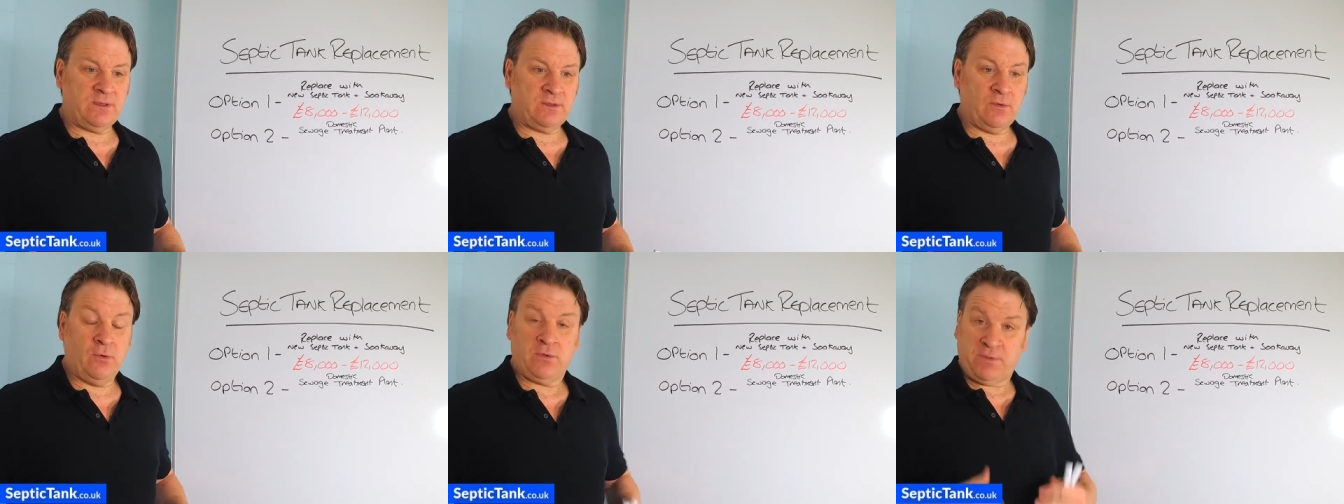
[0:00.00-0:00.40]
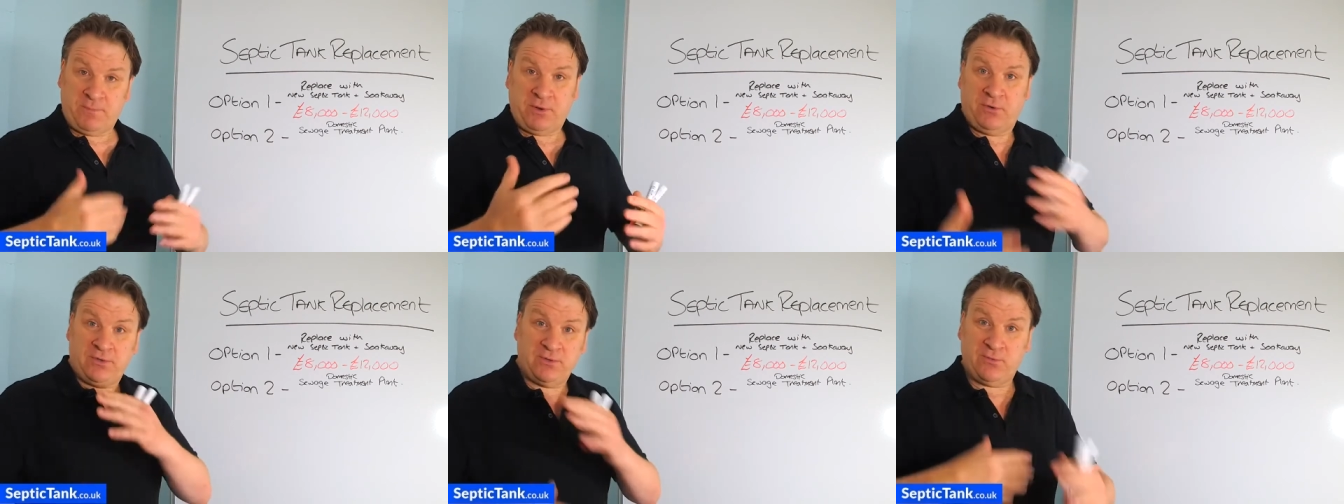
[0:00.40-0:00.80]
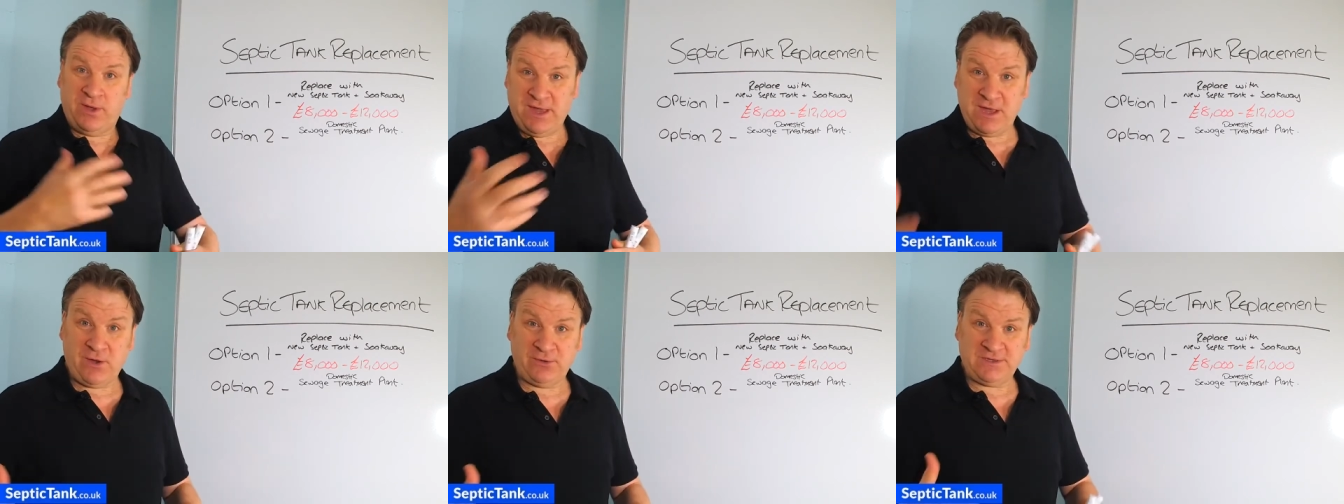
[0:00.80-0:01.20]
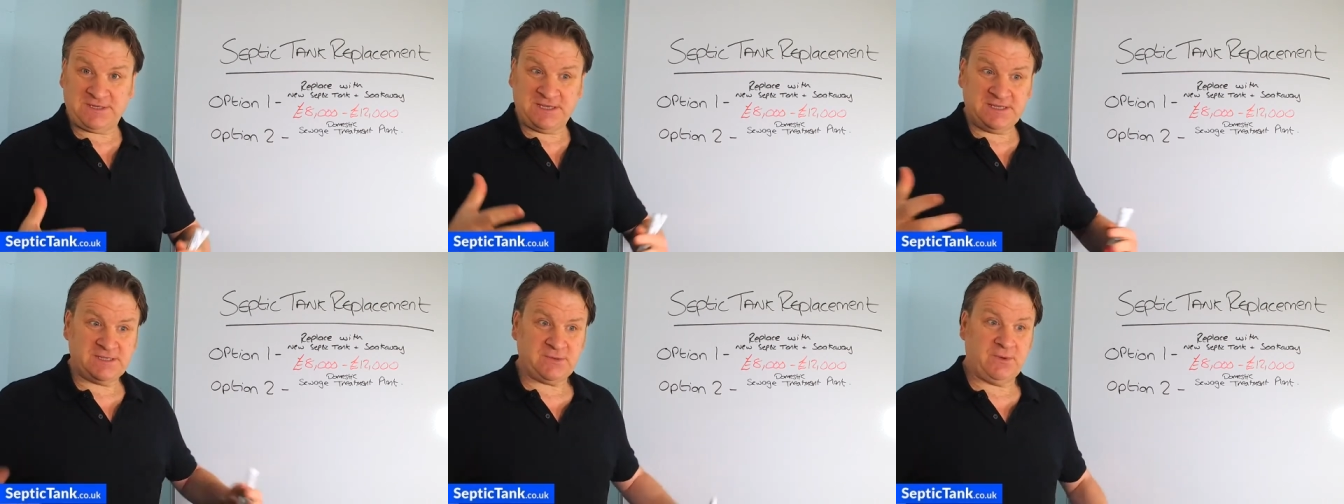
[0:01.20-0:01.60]
all the poo and the wee goes
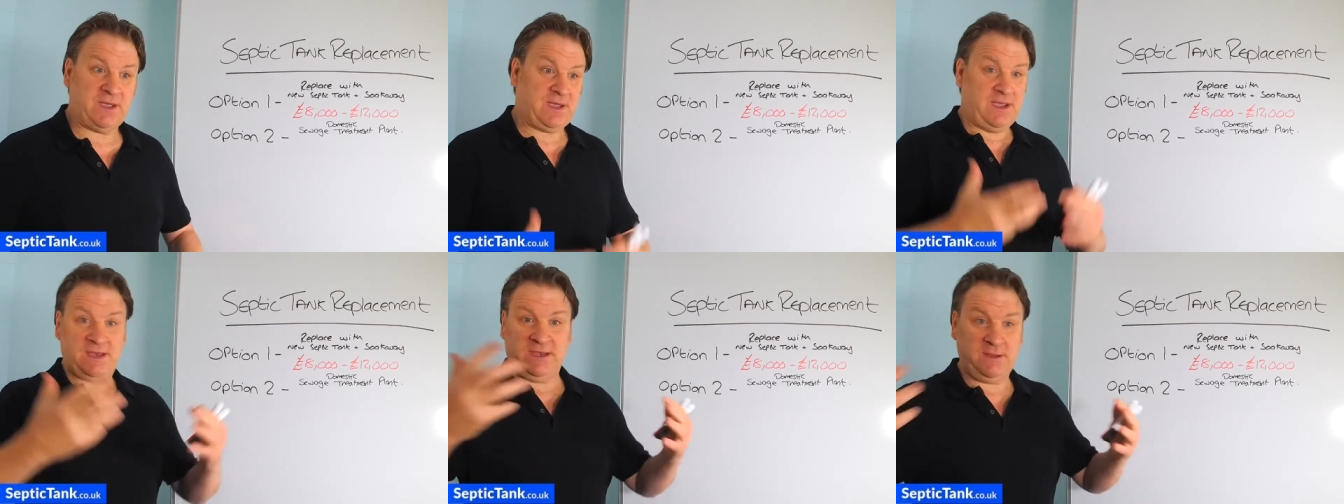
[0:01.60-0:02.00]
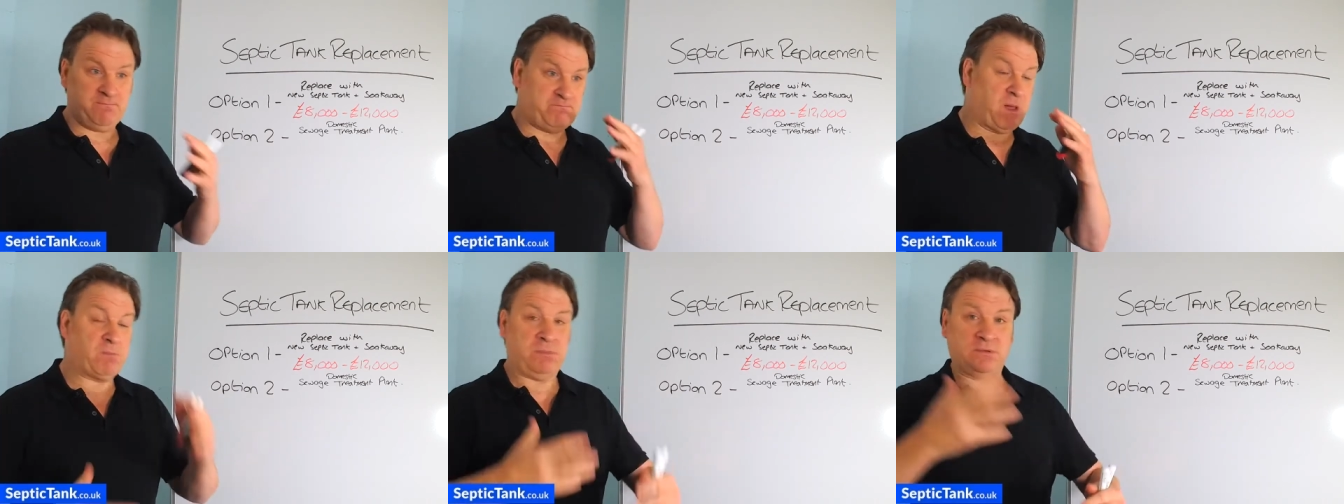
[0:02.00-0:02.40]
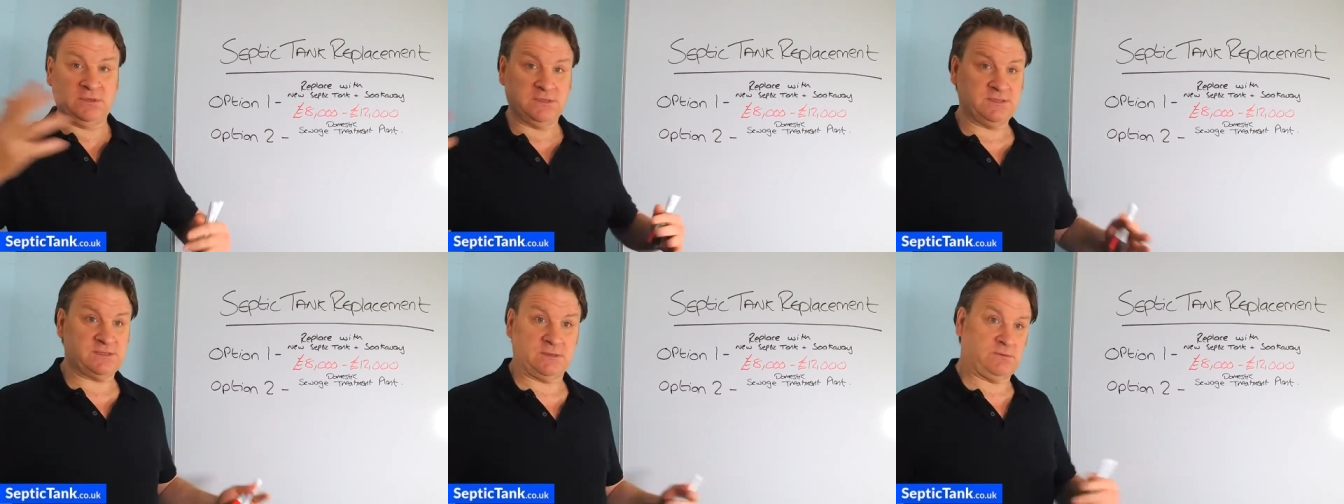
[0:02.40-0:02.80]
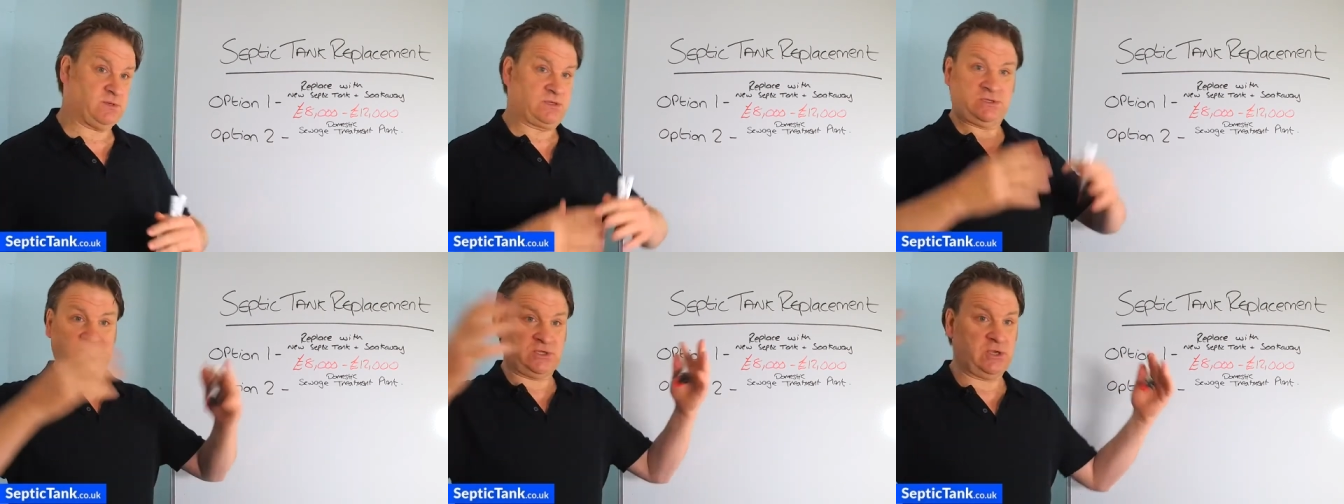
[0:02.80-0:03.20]
into it and it bubbles and
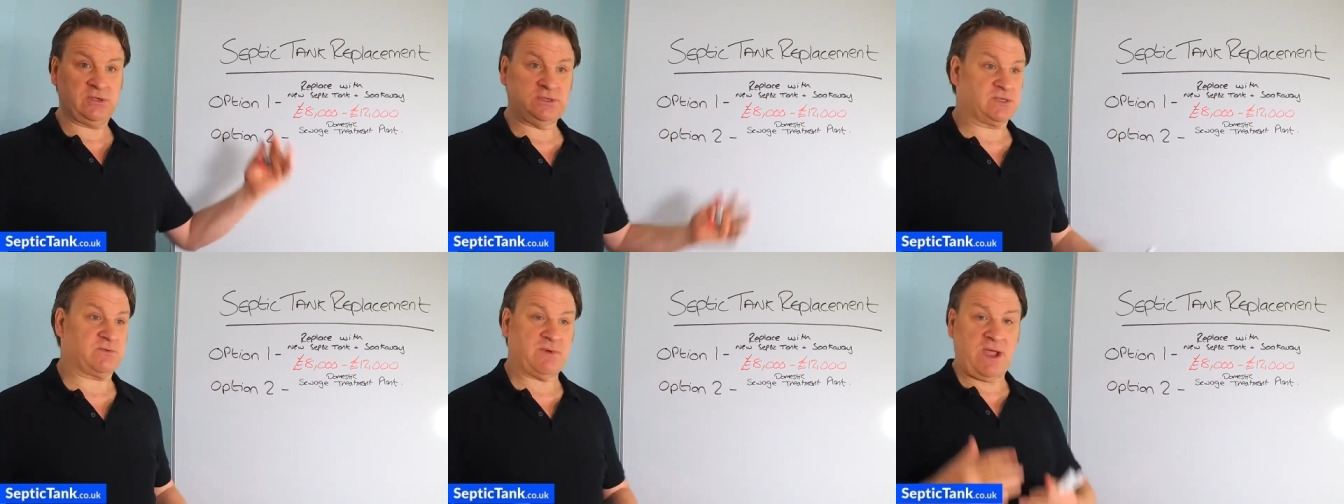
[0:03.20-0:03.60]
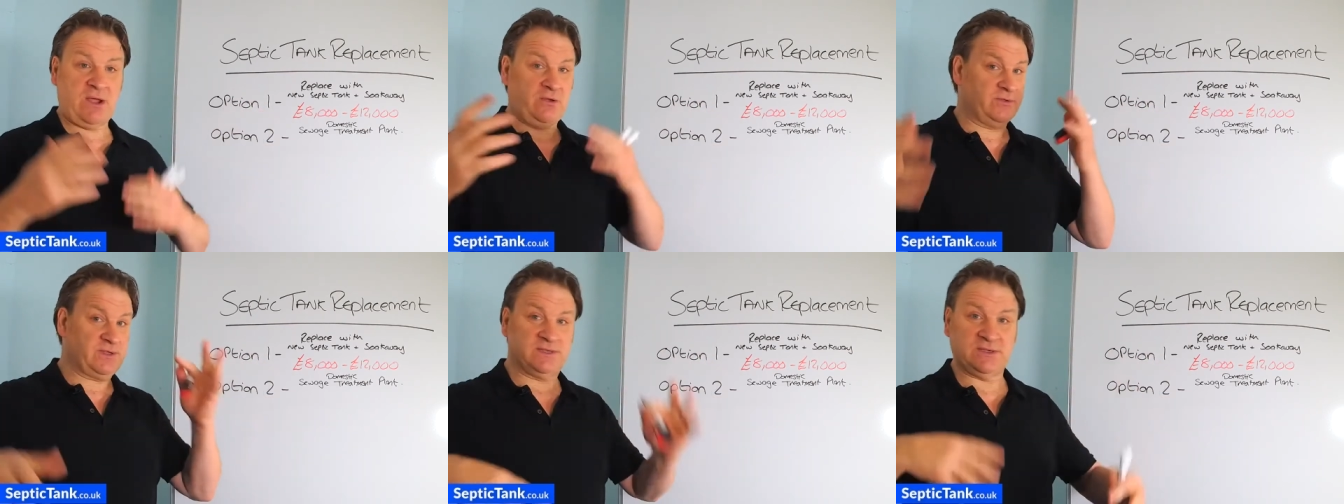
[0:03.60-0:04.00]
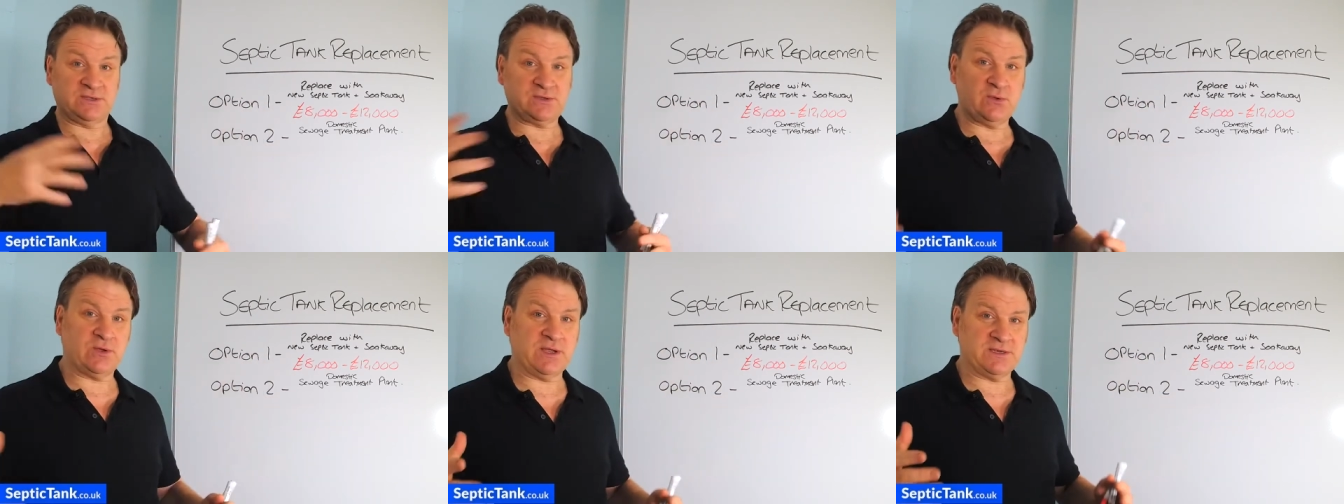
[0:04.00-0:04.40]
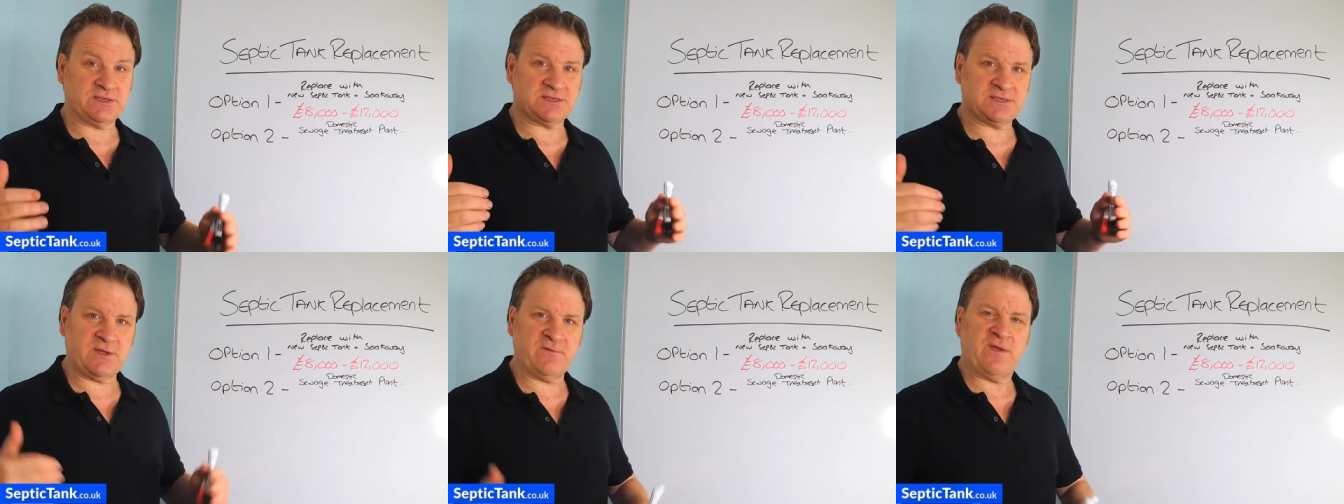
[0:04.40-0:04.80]
churns around and does all kind of
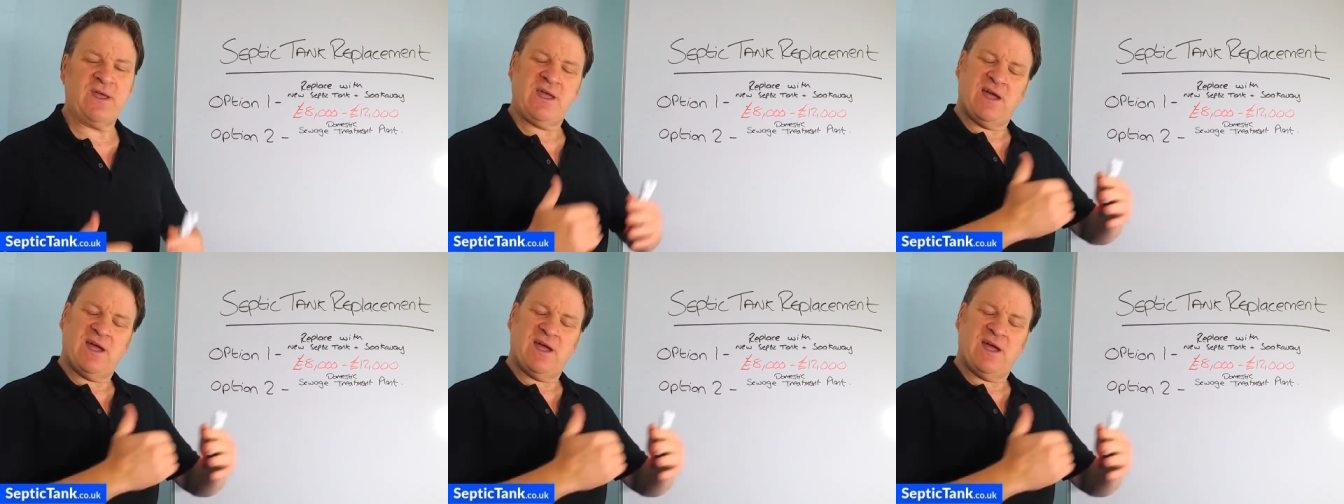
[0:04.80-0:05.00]
stuff